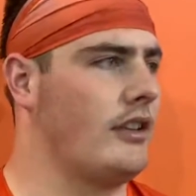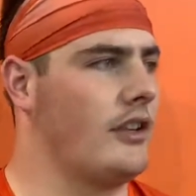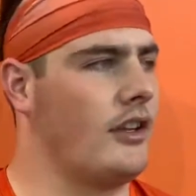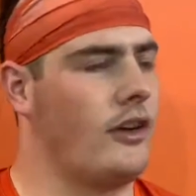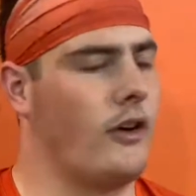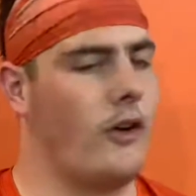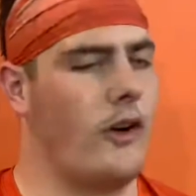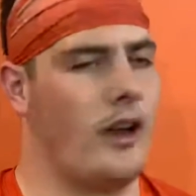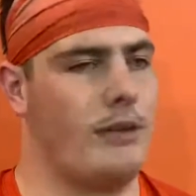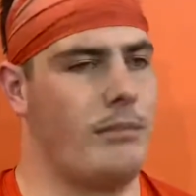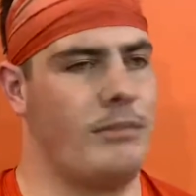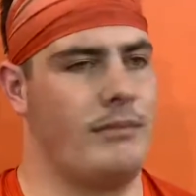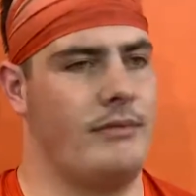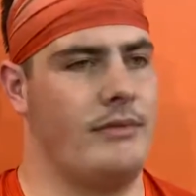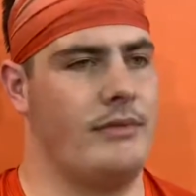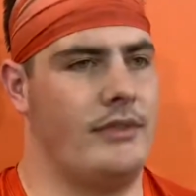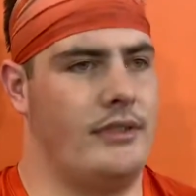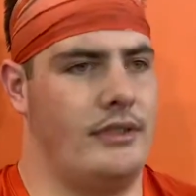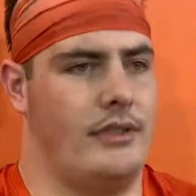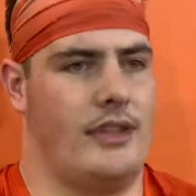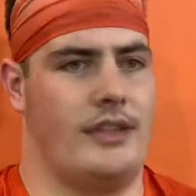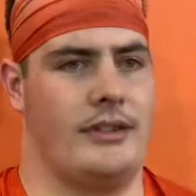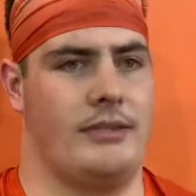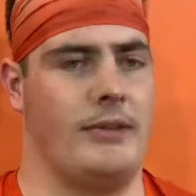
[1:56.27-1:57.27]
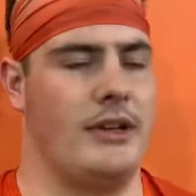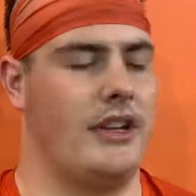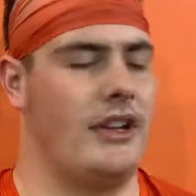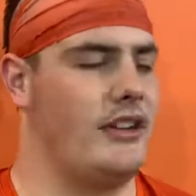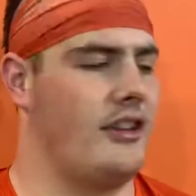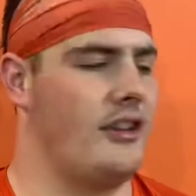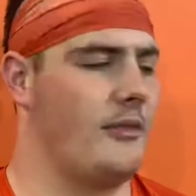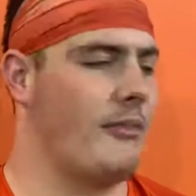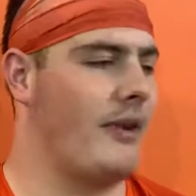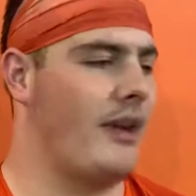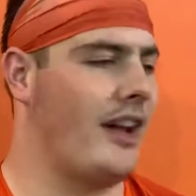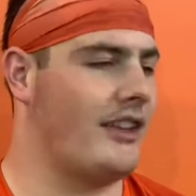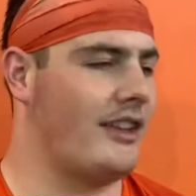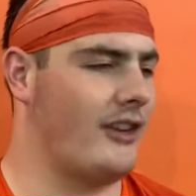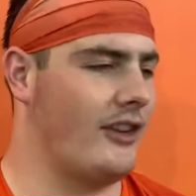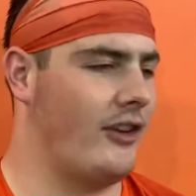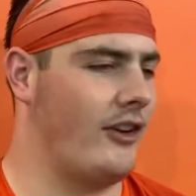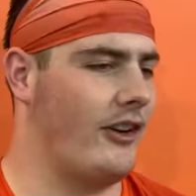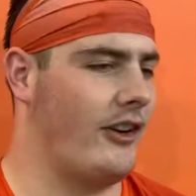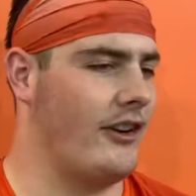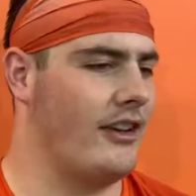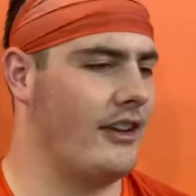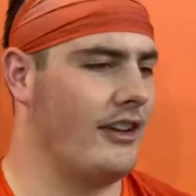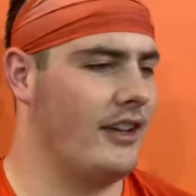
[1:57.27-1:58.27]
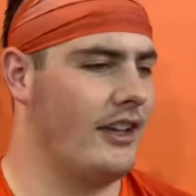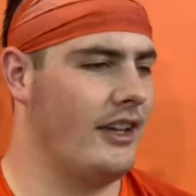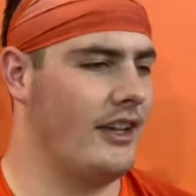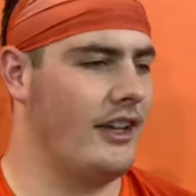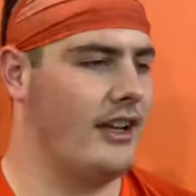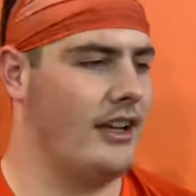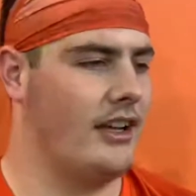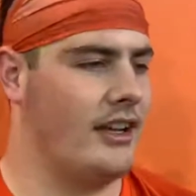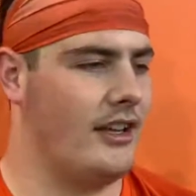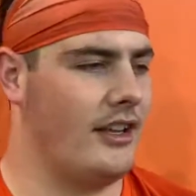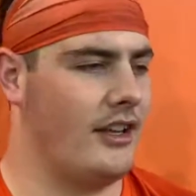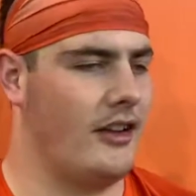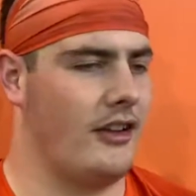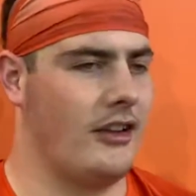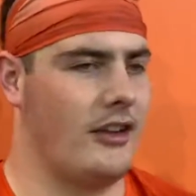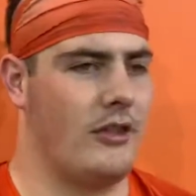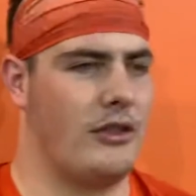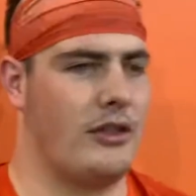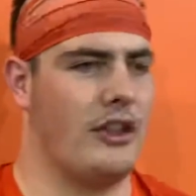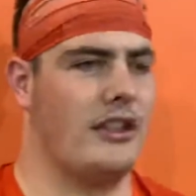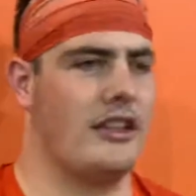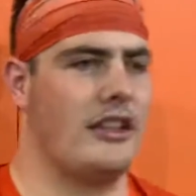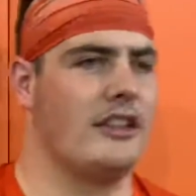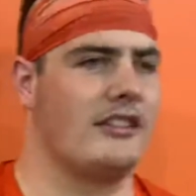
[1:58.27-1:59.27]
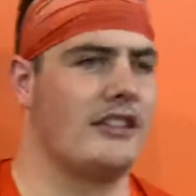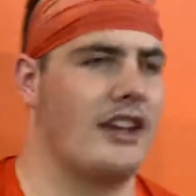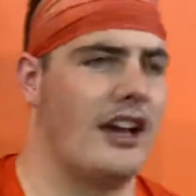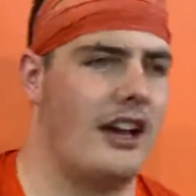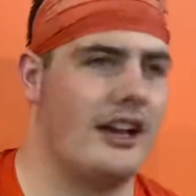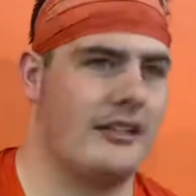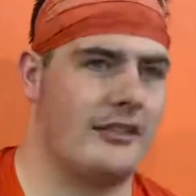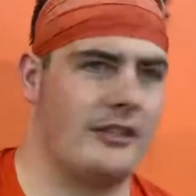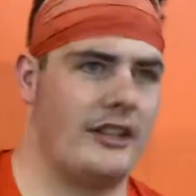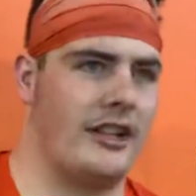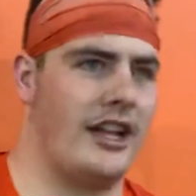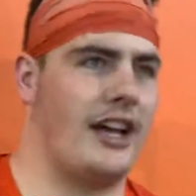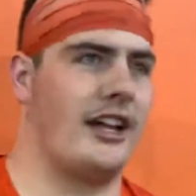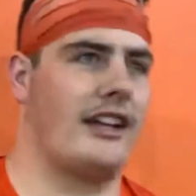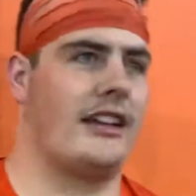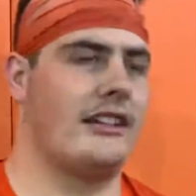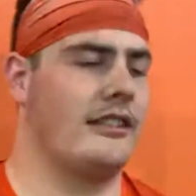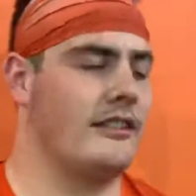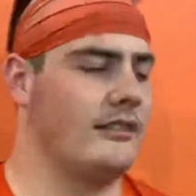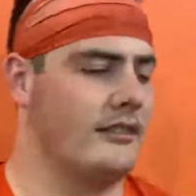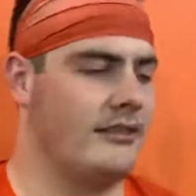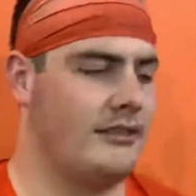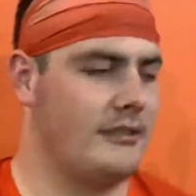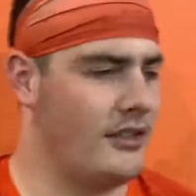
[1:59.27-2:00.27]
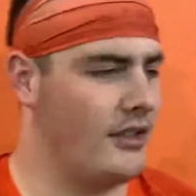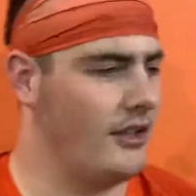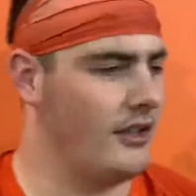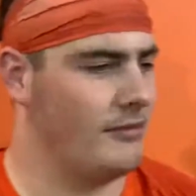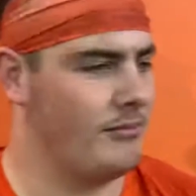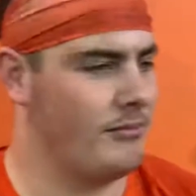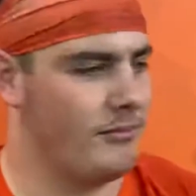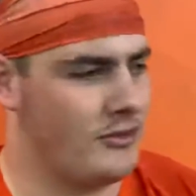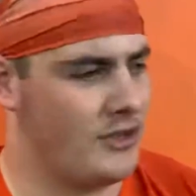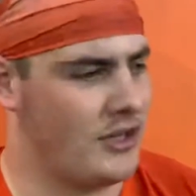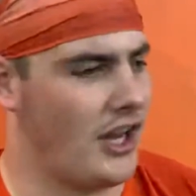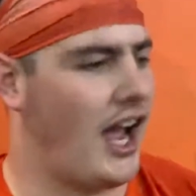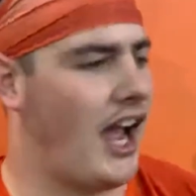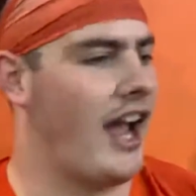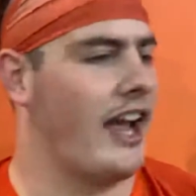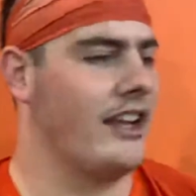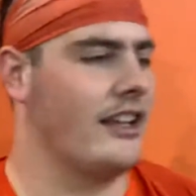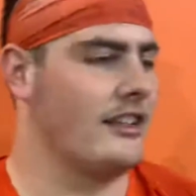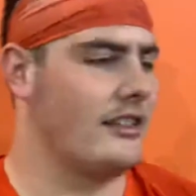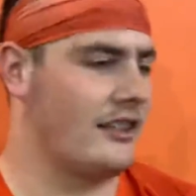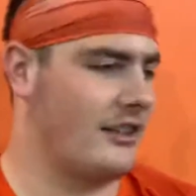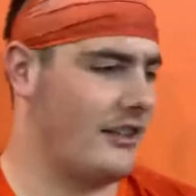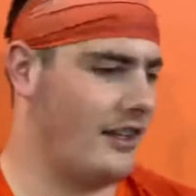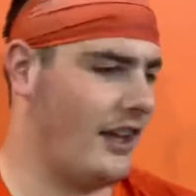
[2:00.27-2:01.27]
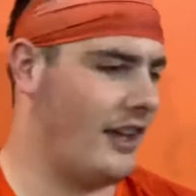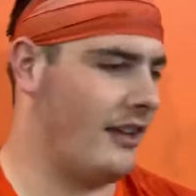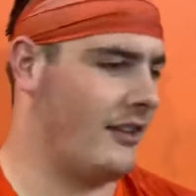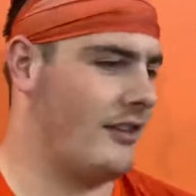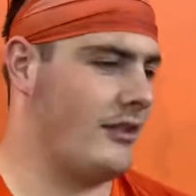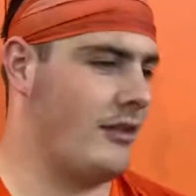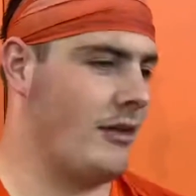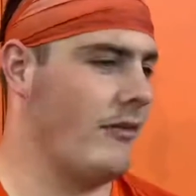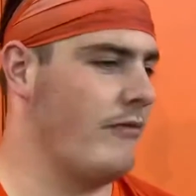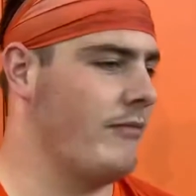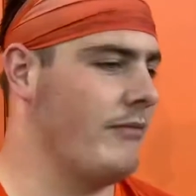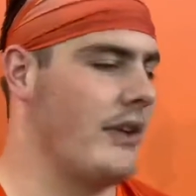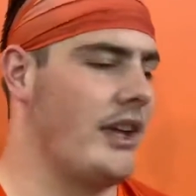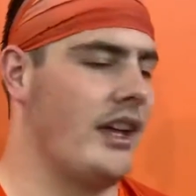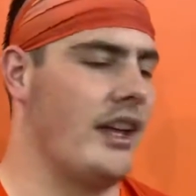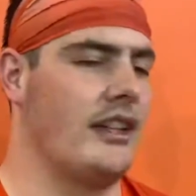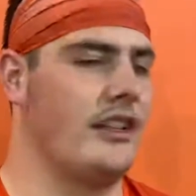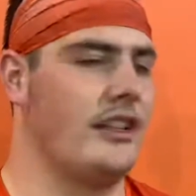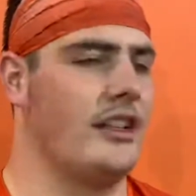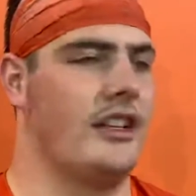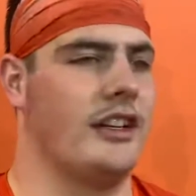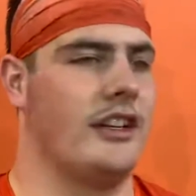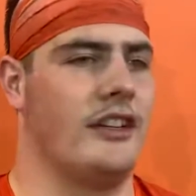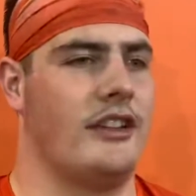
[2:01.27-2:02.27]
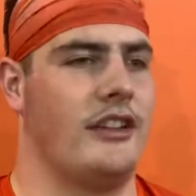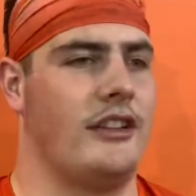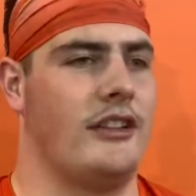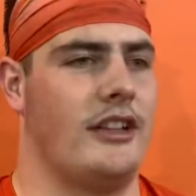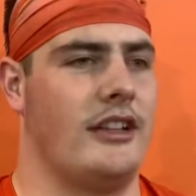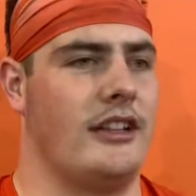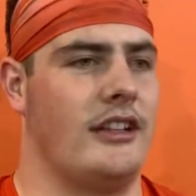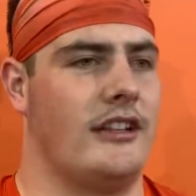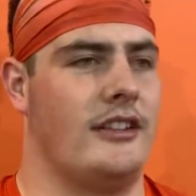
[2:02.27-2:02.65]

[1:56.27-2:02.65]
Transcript: Growing up, just being in your backyard, you think these guys are like giants of men, you think